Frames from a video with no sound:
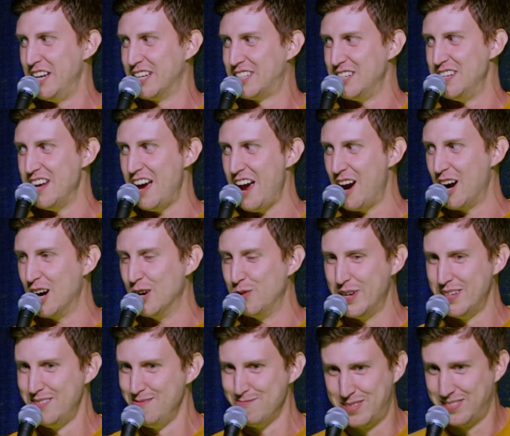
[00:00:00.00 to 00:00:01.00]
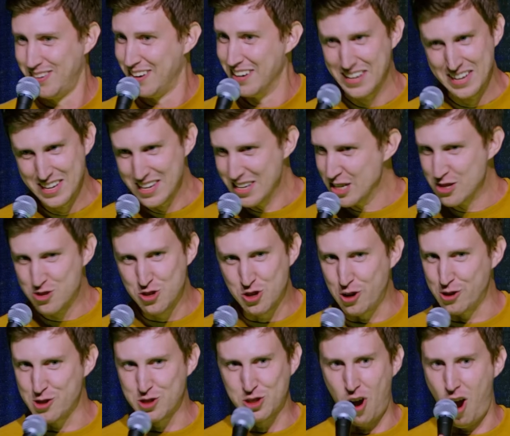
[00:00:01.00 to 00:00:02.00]
addicted to heroin? It's
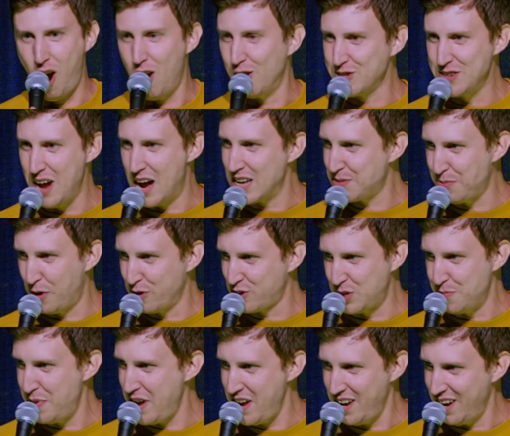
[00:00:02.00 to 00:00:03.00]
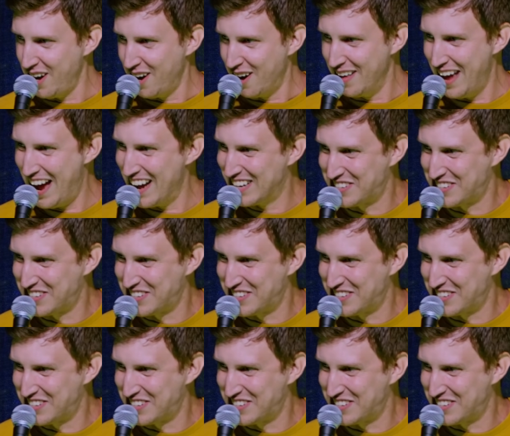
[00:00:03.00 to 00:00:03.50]
because Carl's not supposed to be here.